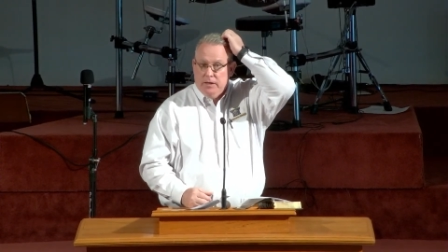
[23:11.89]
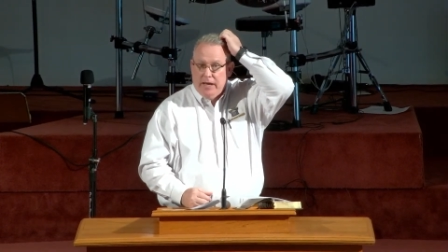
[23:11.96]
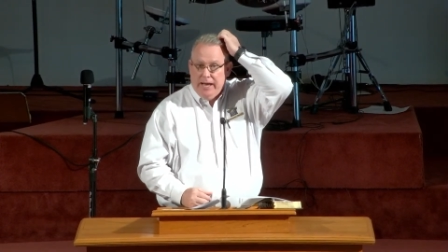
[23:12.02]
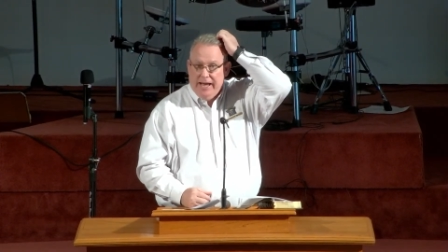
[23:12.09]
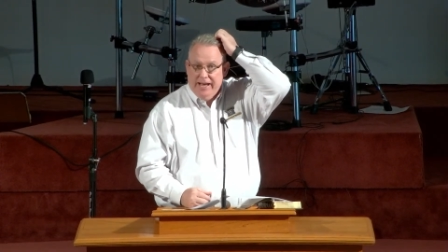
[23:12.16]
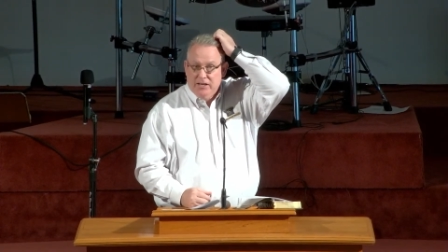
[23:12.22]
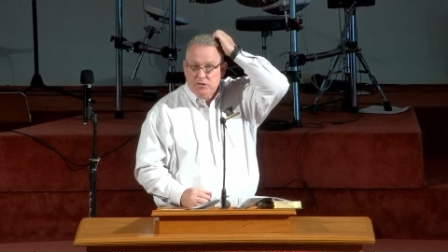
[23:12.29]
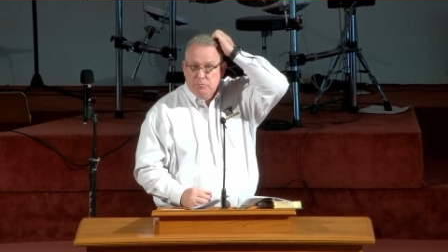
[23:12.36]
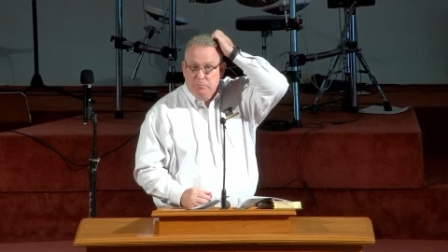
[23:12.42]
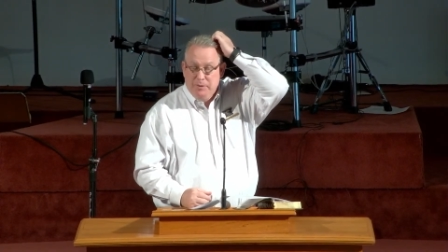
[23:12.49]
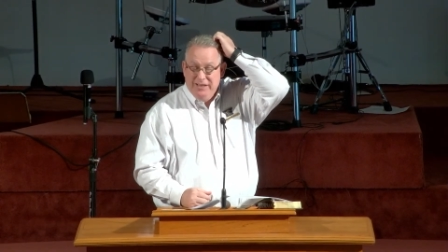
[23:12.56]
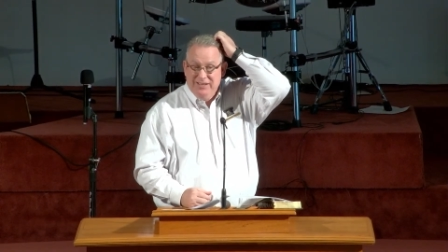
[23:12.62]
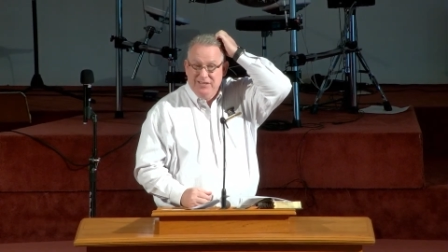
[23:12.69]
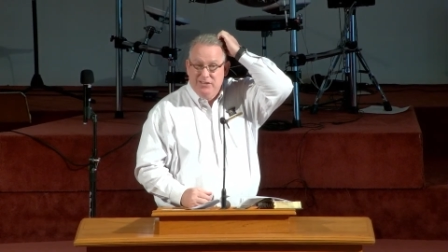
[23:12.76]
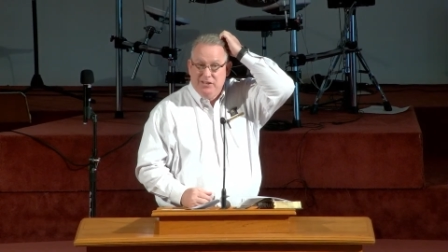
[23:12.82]
has
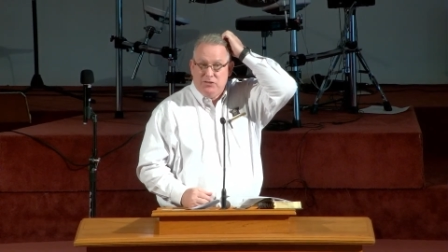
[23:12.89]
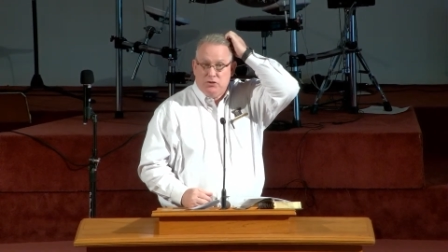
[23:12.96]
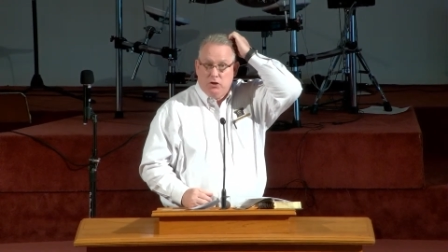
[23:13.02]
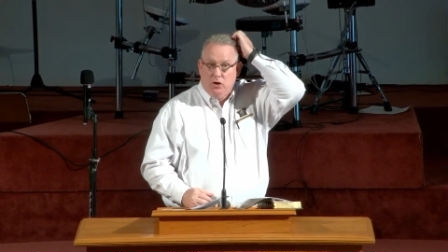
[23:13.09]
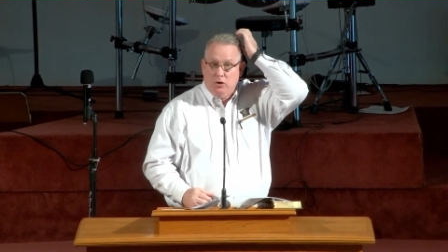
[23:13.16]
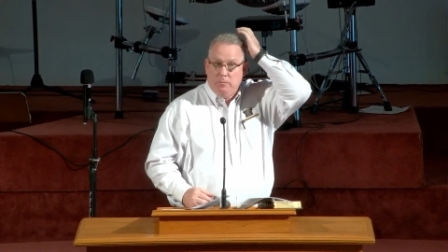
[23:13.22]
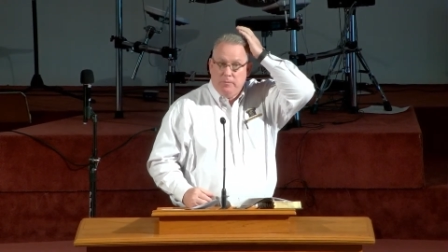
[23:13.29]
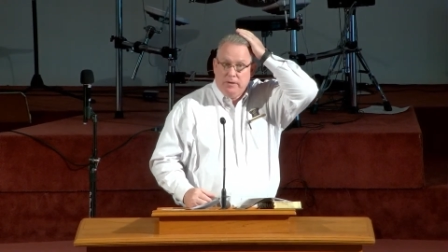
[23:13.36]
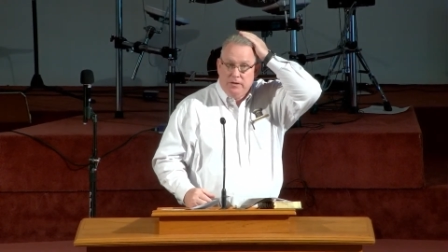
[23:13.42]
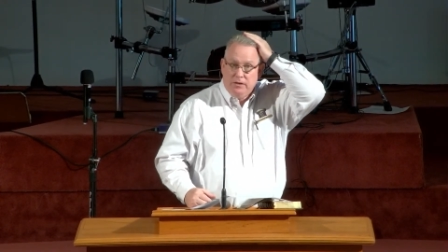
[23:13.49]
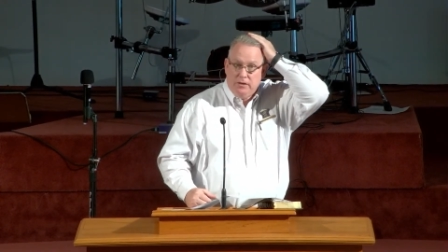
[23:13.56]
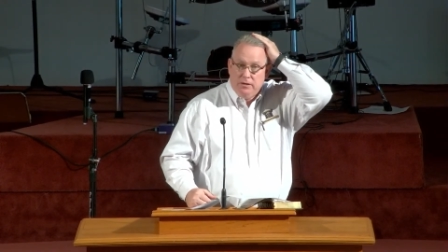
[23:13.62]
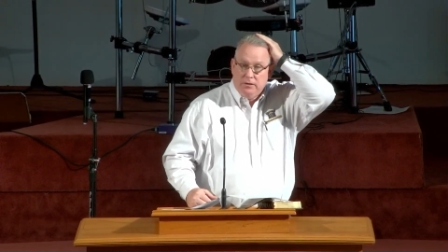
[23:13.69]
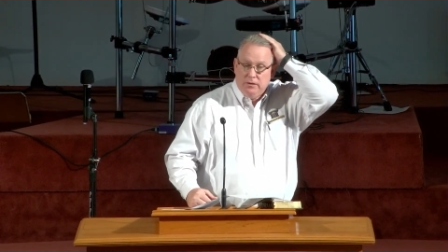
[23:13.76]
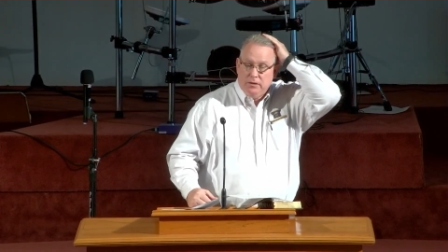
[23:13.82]
been
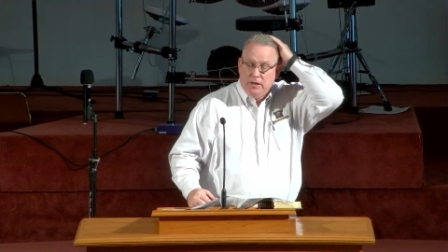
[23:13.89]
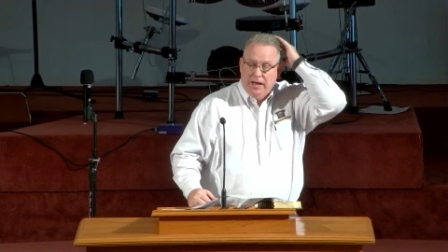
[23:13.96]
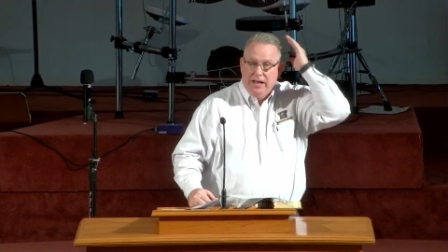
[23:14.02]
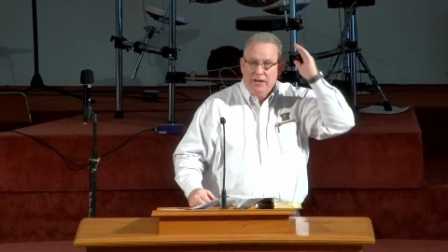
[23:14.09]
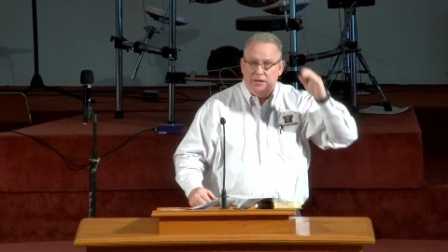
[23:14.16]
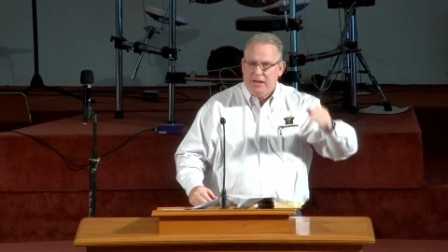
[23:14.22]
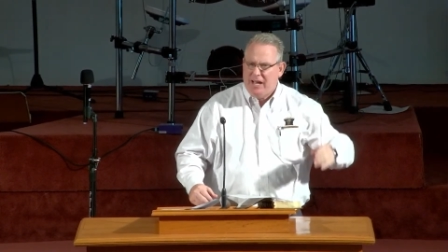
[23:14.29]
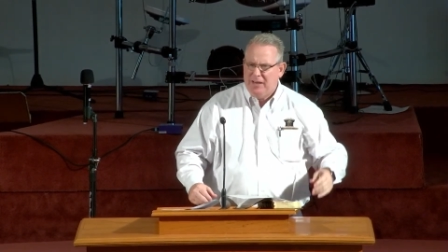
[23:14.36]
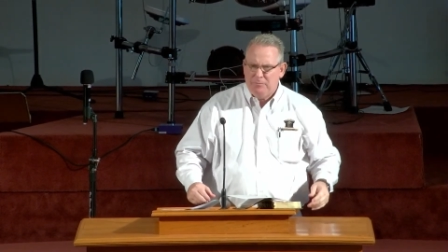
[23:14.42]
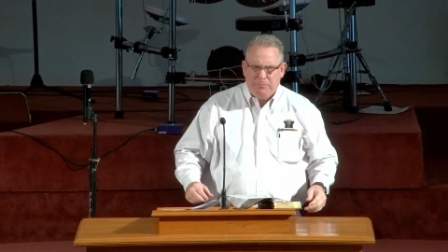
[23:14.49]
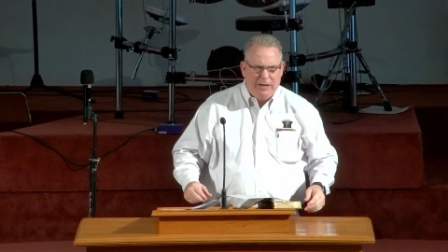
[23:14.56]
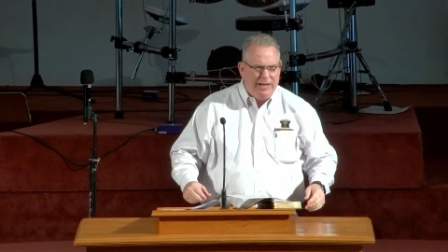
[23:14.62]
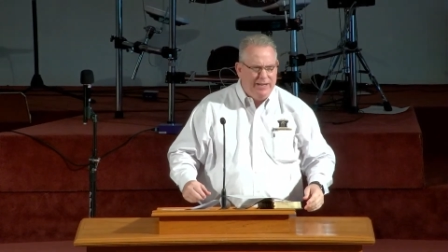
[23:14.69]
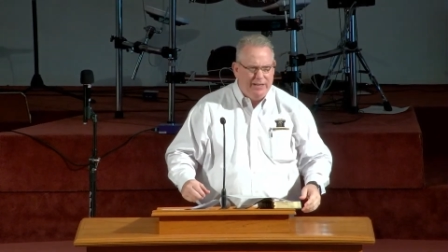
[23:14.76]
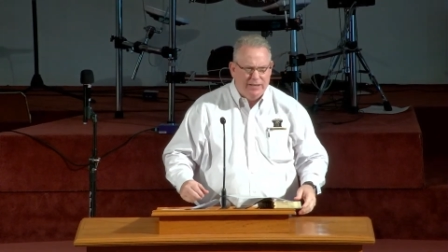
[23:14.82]
determined, and not
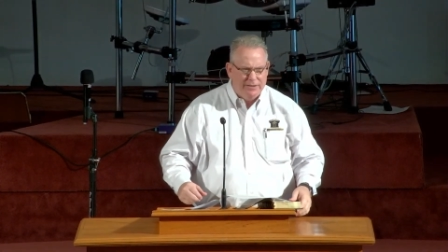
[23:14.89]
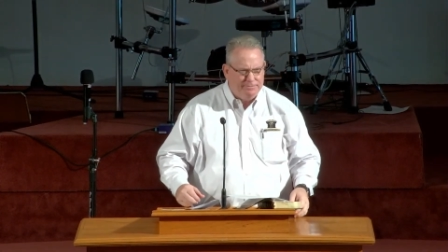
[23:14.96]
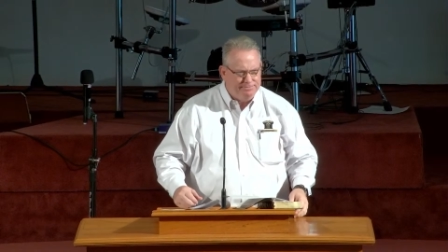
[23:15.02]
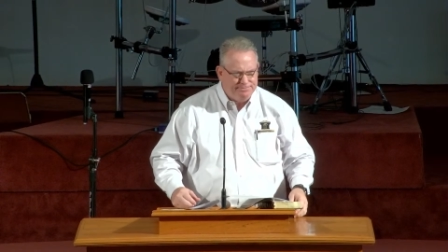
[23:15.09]
by a